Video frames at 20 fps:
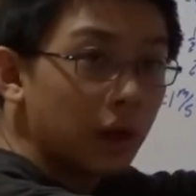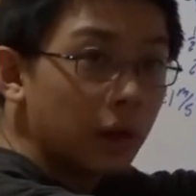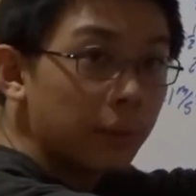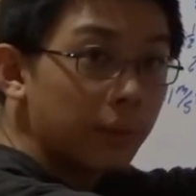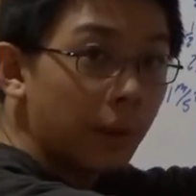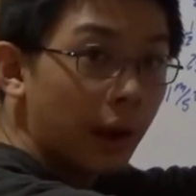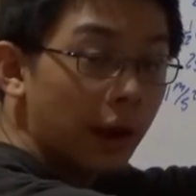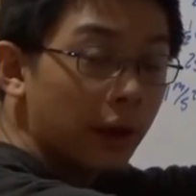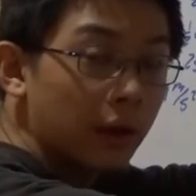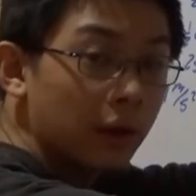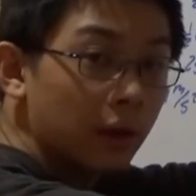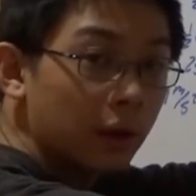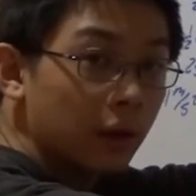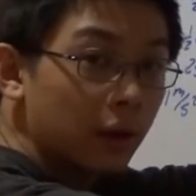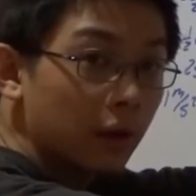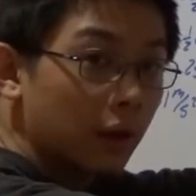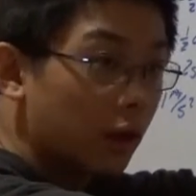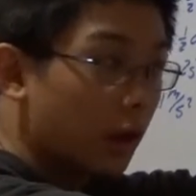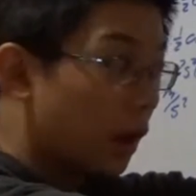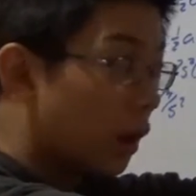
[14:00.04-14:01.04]
done by
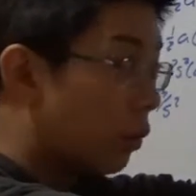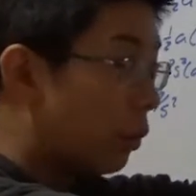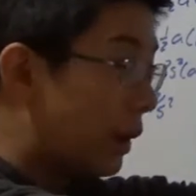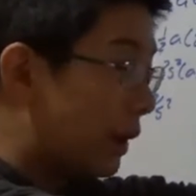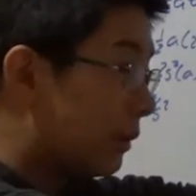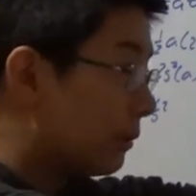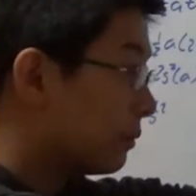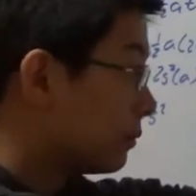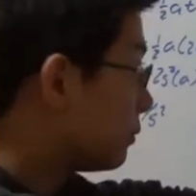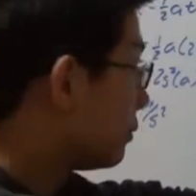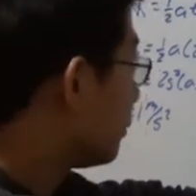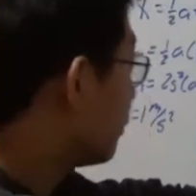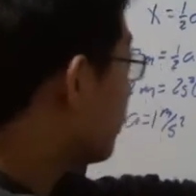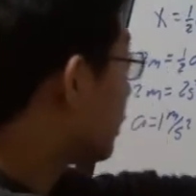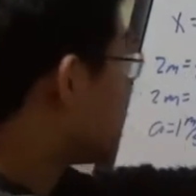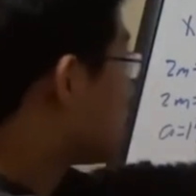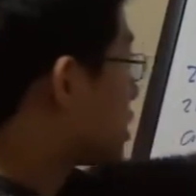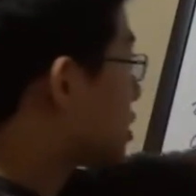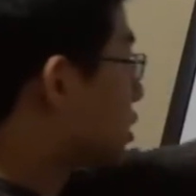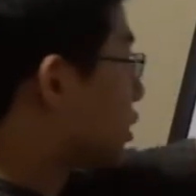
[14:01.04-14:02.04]
weight.
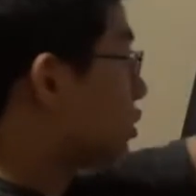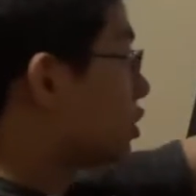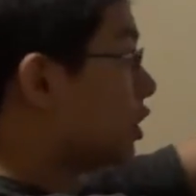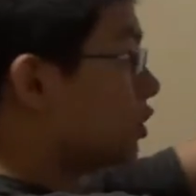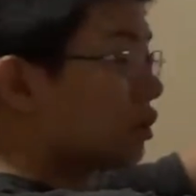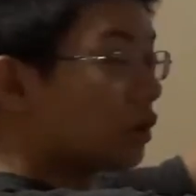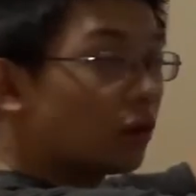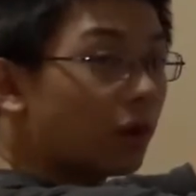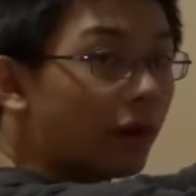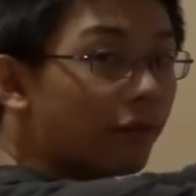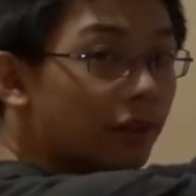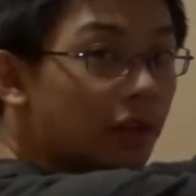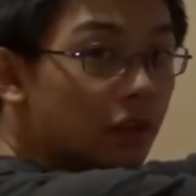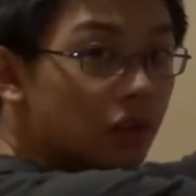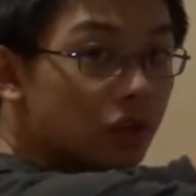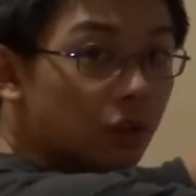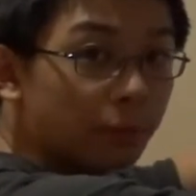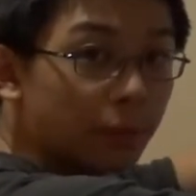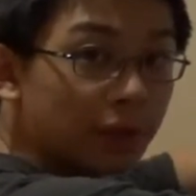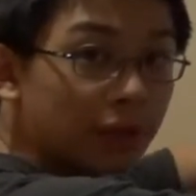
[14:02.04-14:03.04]
This is our change in gravitational